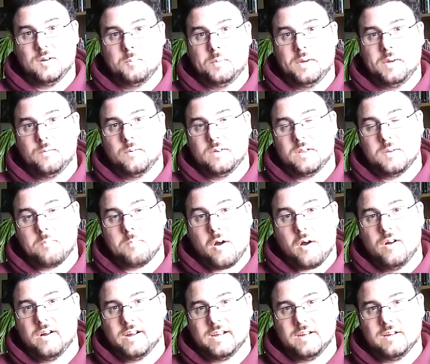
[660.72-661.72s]
beat where the
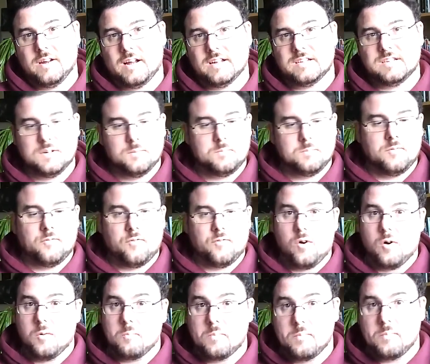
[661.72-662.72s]
Morrigan has to
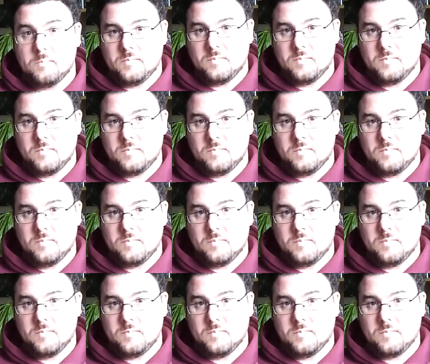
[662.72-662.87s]
perform,